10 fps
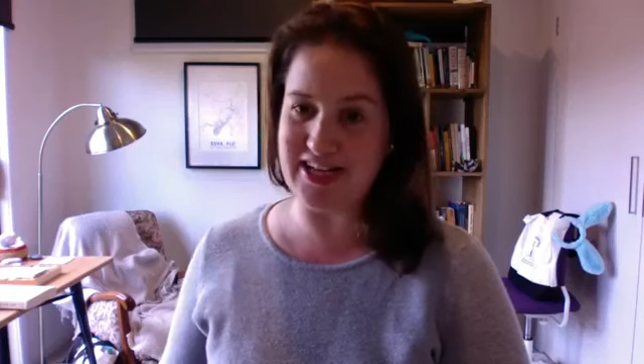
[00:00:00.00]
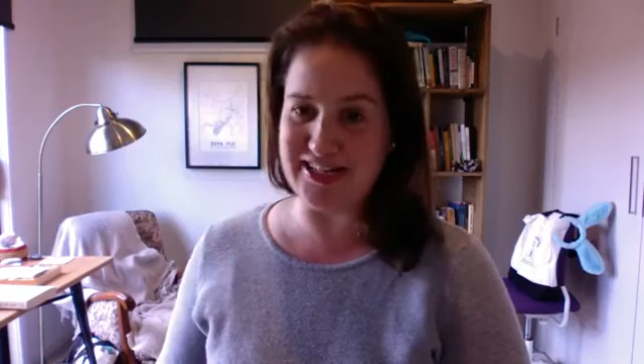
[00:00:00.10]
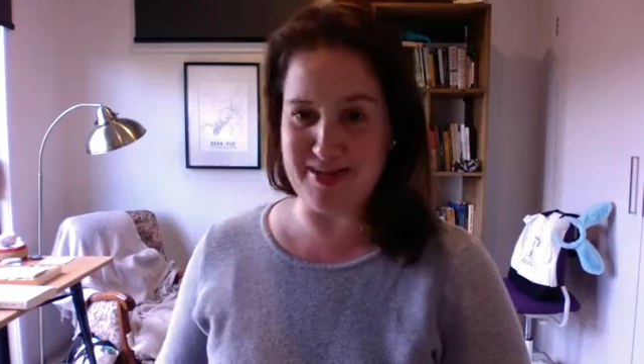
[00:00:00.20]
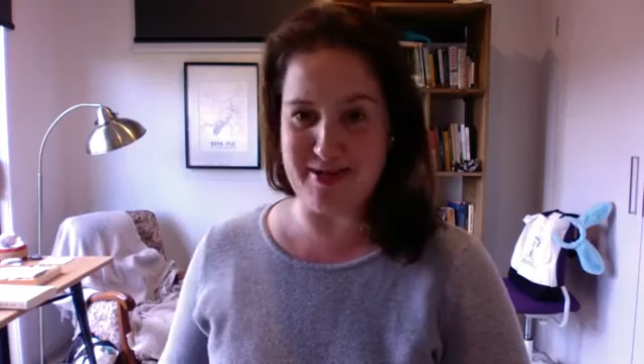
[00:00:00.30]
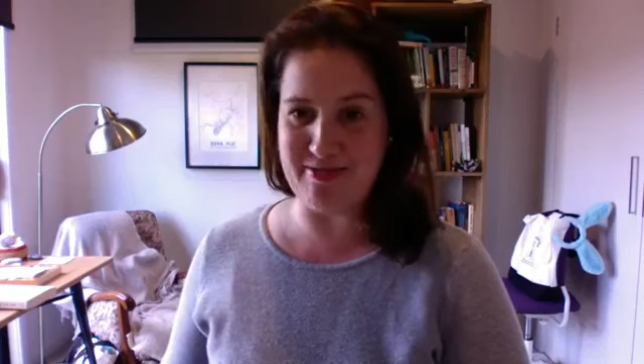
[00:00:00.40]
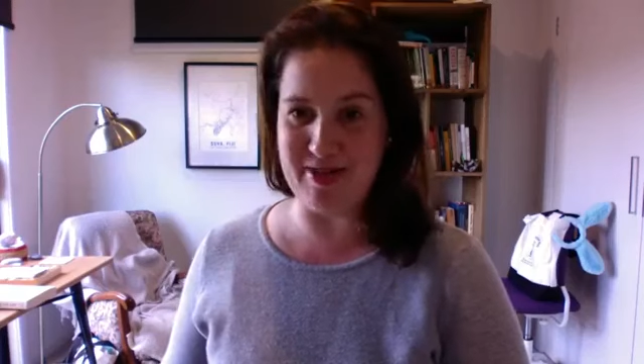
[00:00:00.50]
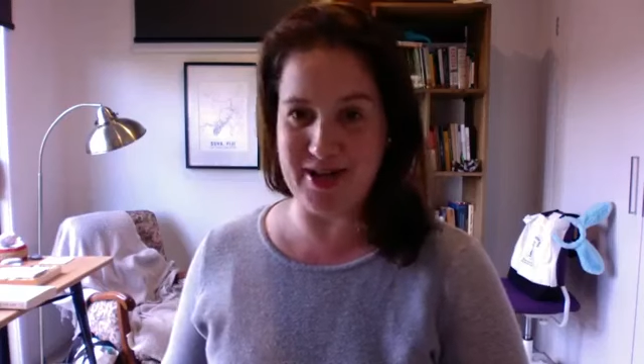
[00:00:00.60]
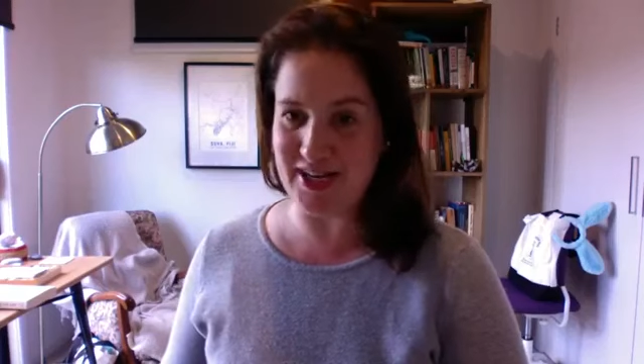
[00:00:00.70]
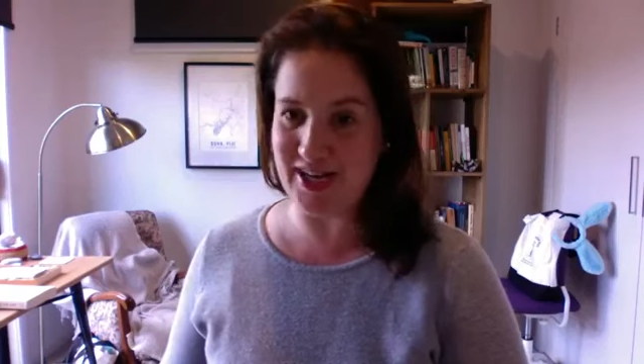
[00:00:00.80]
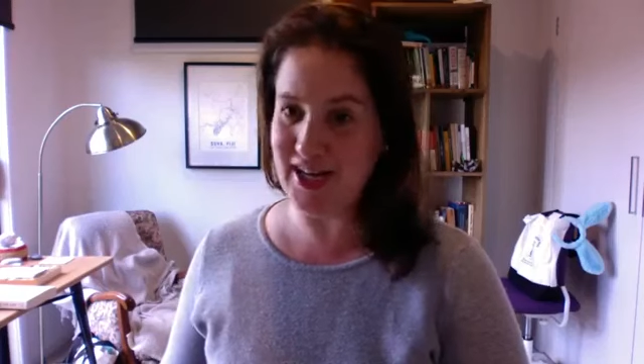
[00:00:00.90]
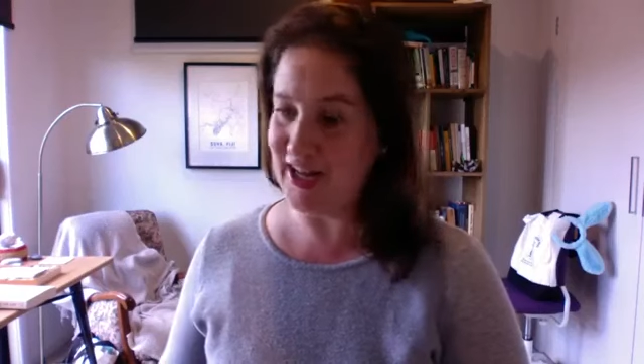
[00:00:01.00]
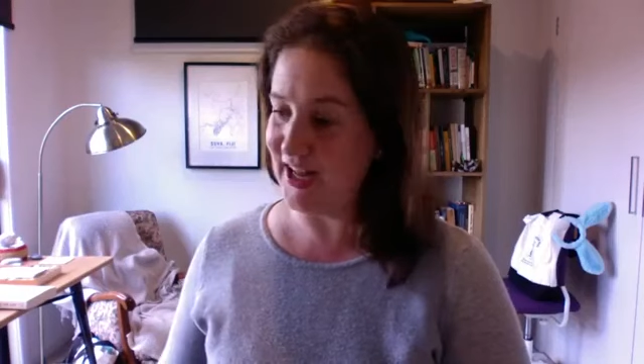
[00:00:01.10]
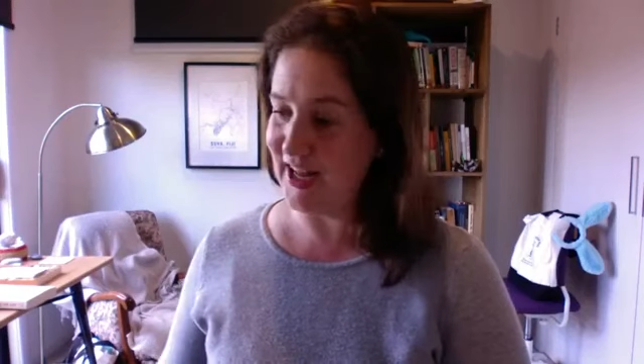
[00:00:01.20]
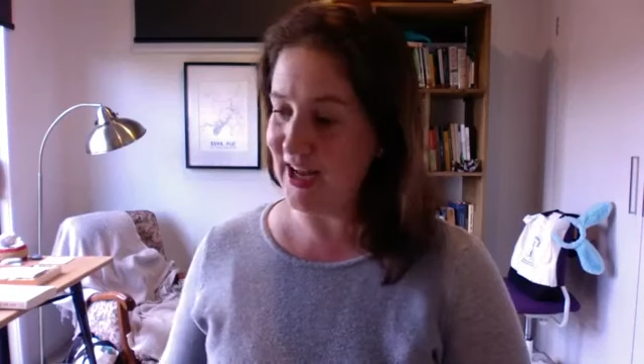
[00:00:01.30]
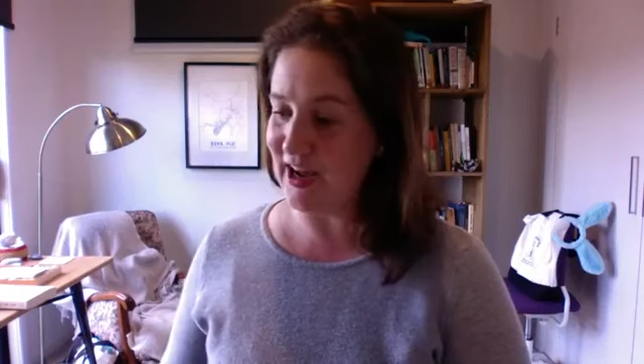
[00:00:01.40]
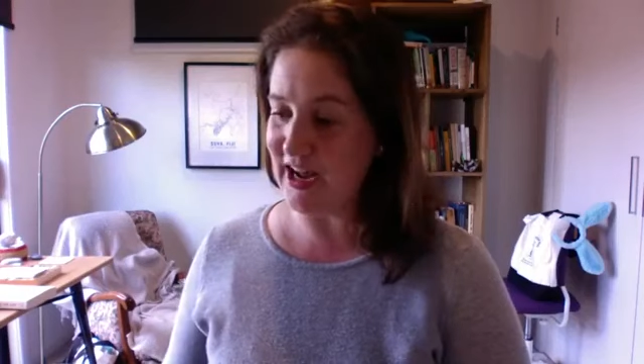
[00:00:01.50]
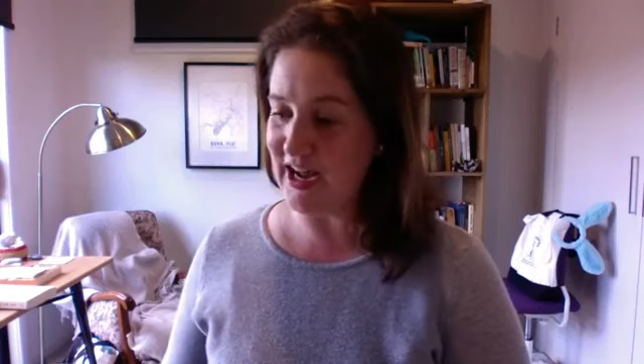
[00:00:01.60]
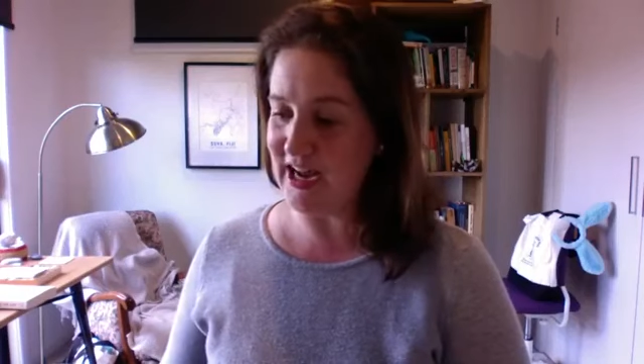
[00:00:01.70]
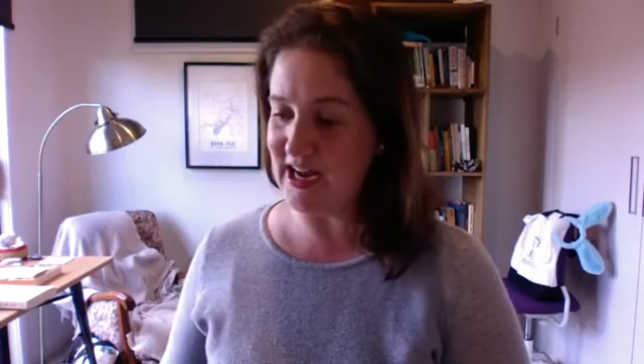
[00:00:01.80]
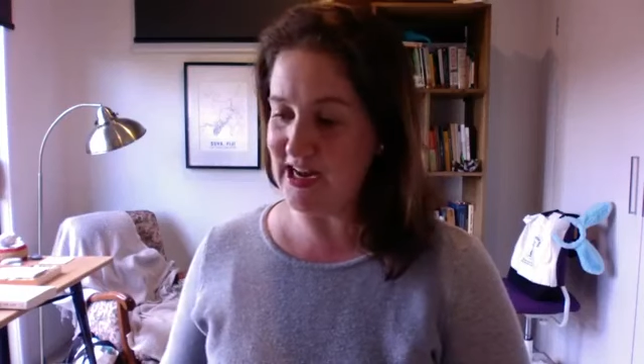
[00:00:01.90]
academic work,
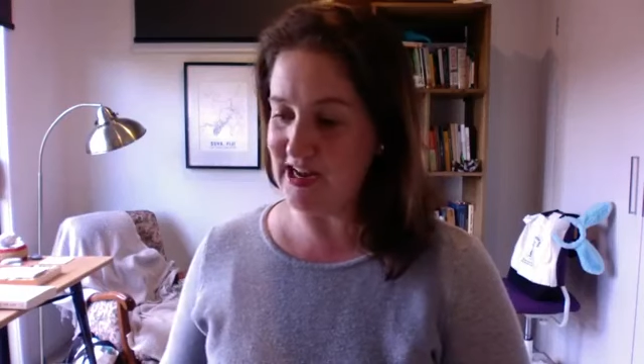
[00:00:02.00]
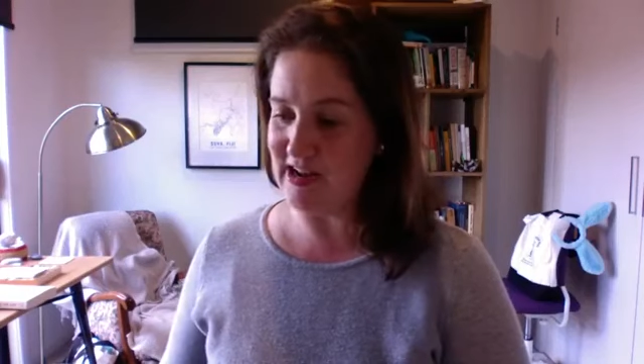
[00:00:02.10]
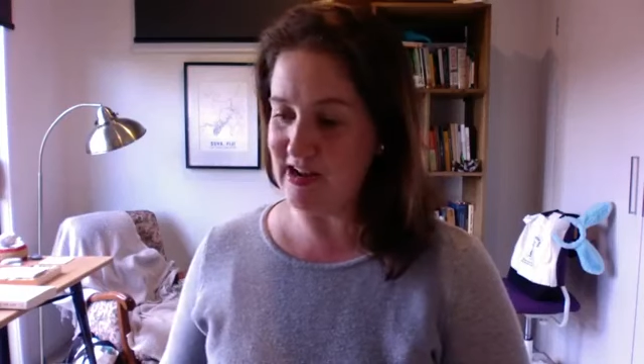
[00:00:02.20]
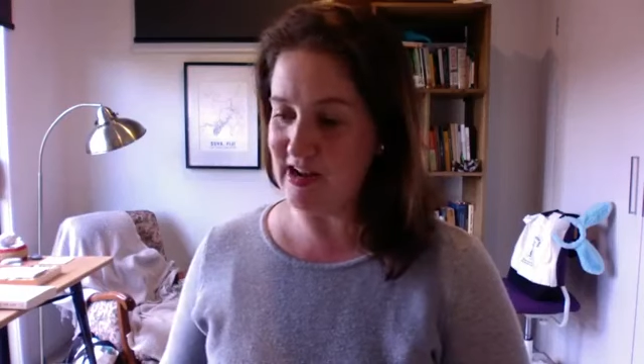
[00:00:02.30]
I